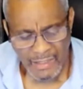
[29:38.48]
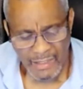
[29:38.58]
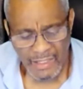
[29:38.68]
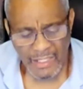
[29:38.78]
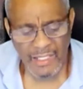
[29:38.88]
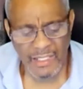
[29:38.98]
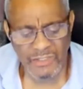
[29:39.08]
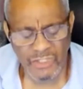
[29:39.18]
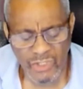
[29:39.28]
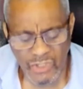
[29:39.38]
He
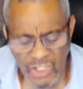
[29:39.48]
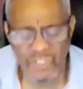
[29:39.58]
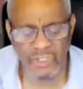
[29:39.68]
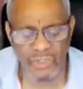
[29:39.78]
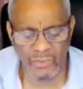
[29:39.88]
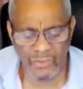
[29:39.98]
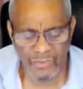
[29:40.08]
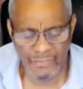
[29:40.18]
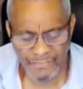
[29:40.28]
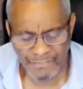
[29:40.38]
is a good tool,
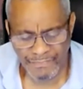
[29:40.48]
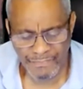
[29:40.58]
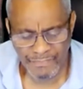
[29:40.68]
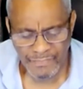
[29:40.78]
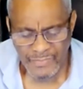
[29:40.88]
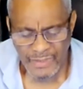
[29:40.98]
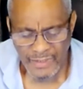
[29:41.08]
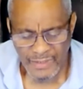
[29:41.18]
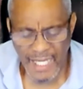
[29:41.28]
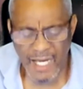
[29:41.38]

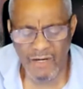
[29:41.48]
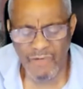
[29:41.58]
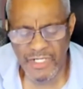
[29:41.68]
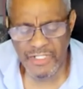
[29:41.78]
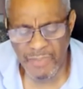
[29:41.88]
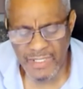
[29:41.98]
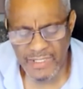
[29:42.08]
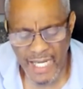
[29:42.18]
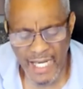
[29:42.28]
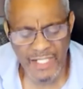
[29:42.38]
now ready to be
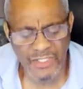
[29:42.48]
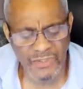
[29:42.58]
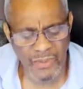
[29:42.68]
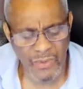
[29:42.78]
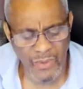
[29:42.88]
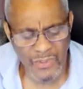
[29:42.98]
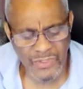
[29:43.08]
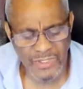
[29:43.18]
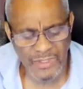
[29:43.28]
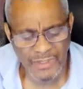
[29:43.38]
tied to the
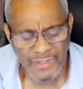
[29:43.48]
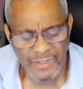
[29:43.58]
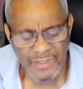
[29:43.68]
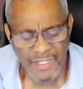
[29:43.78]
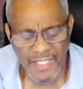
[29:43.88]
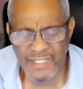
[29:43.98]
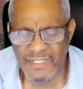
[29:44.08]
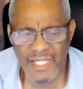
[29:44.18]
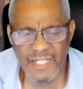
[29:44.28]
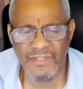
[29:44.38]
horse at a
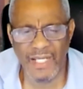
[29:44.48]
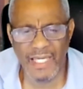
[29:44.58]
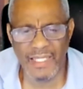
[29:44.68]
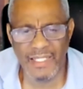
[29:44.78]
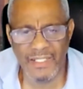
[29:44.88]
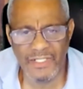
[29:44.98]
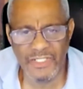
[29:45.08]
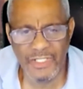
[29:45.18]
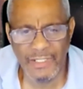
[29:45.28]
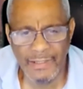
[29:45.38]
tender age.